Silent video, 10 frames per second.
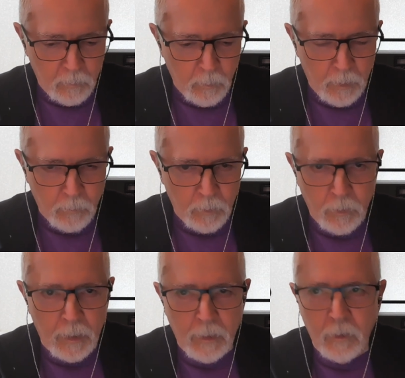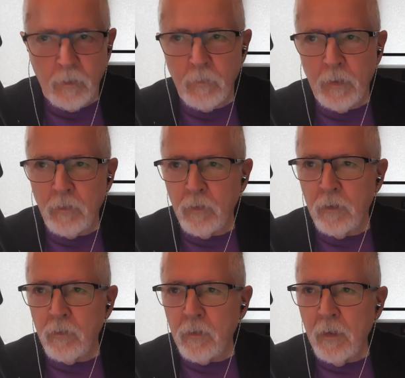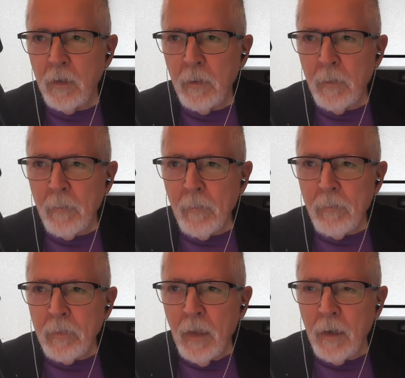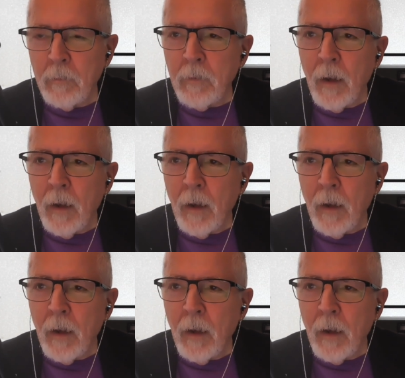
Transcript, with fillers: whatever your handheld device is, and